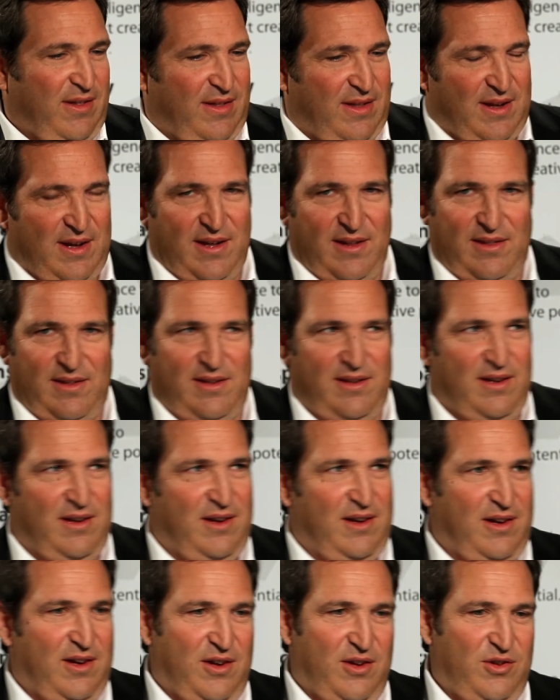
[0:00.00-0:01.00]

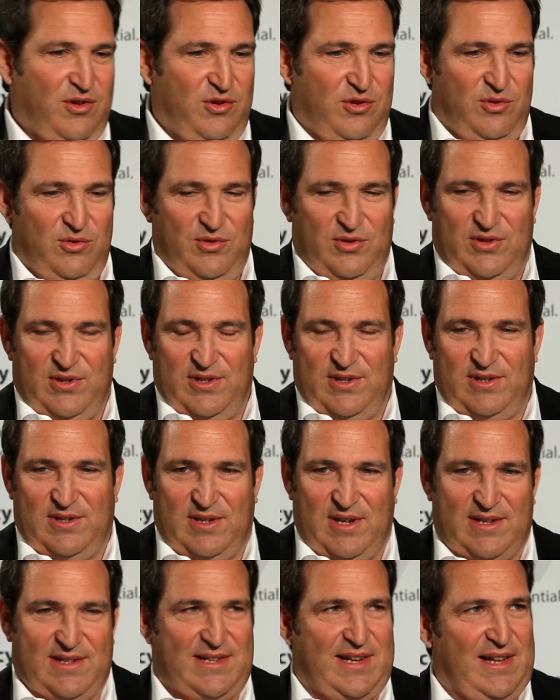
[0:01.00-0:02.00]

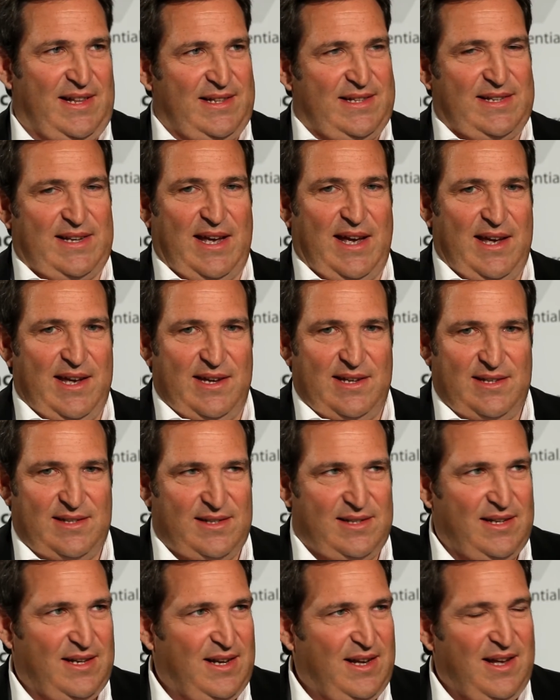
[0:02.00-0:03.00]
that sells
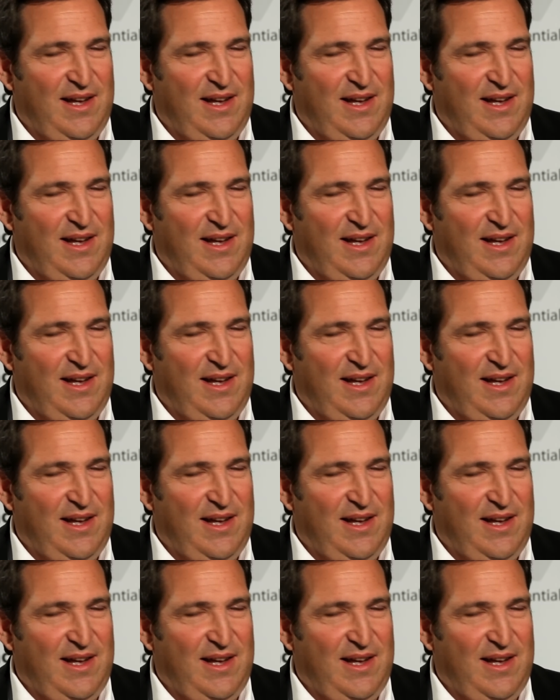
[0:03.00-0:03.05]
cakes